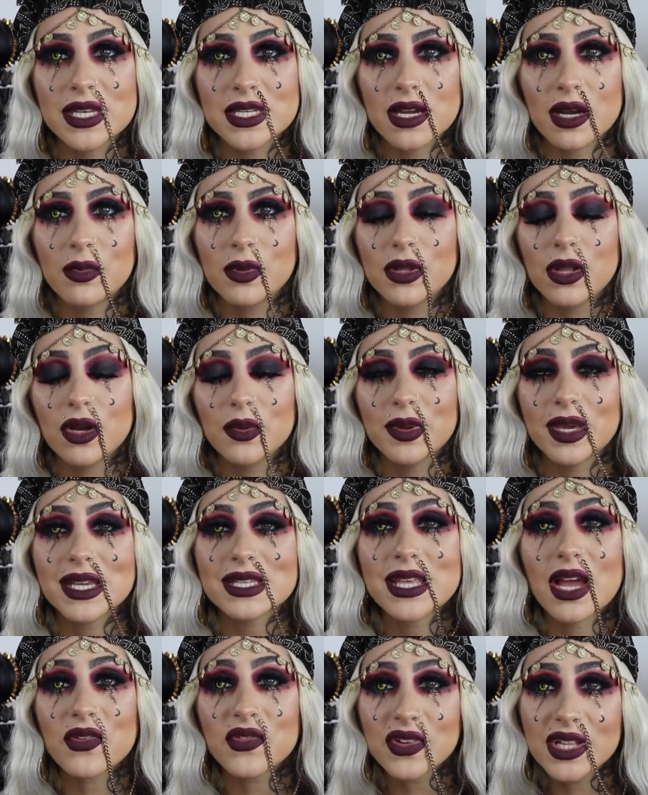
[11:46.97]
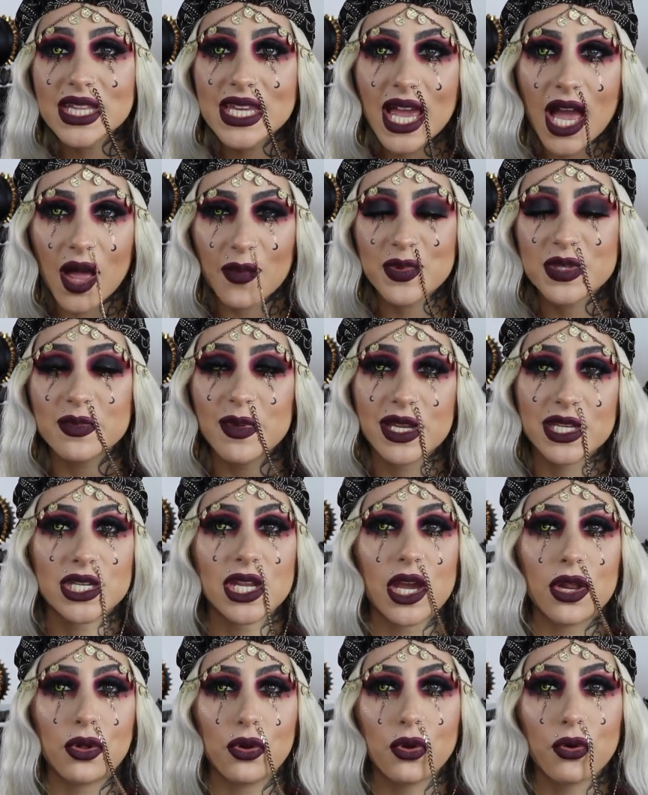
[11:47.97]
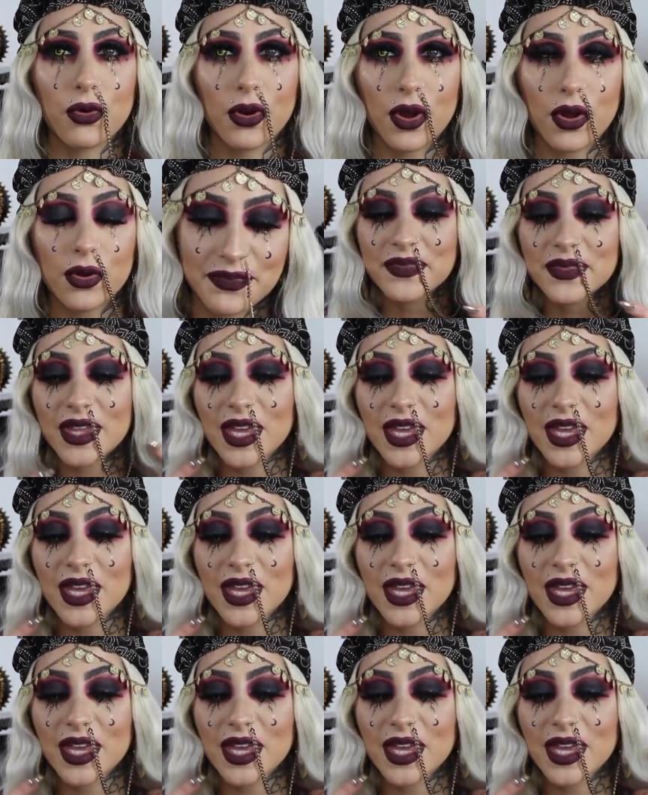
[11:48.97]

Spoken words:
down below because that really helps my channel grow.